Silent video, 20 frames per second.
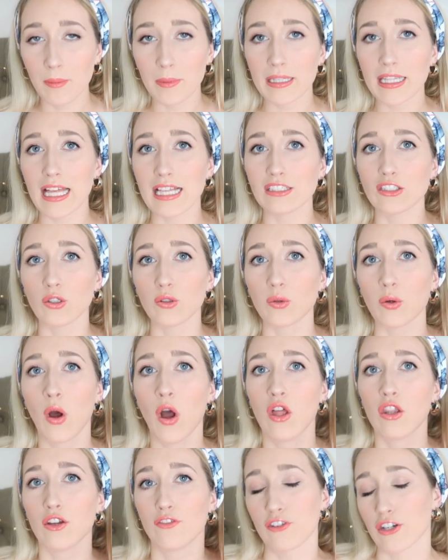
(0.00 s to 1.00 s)
But then, so
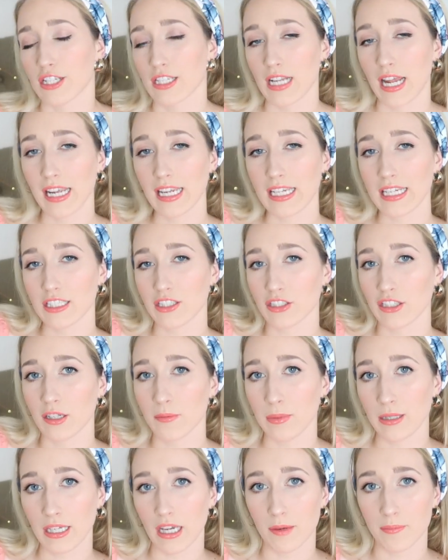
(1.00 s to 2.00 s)
the first night is
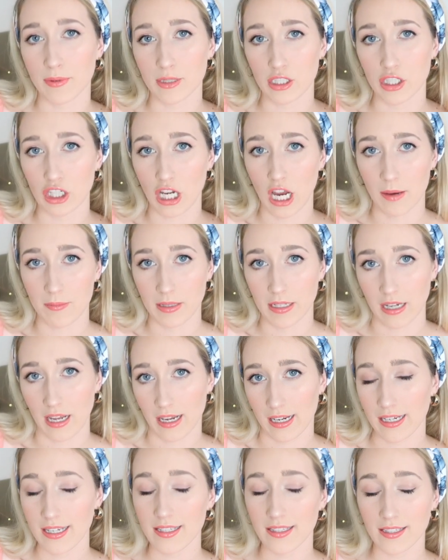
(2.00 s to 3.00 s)
gonna be a pajama
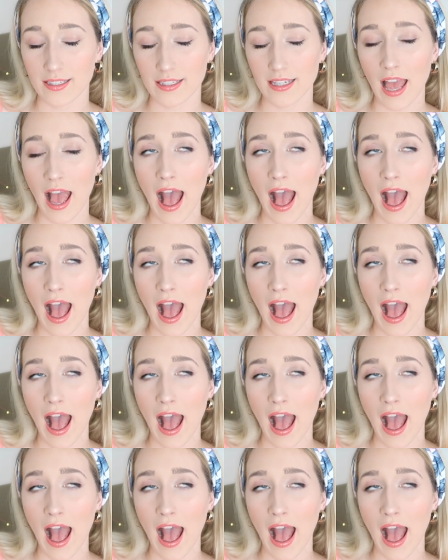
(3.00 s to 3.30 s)
night.